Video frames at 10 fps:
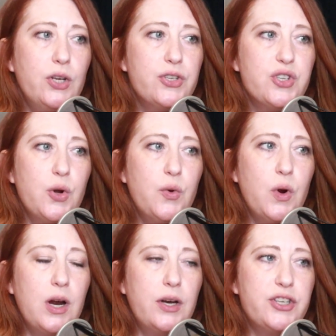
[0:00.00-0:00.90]

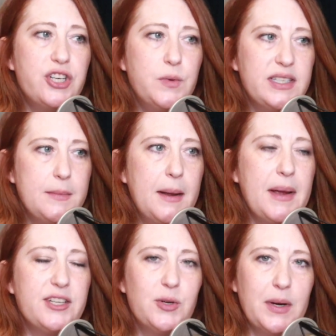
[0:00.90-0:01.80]
So she was in my
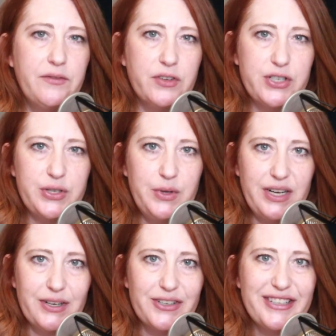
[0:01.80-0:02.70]
mastermind for 2
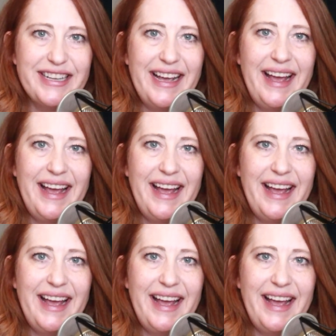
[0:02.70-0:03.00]
years.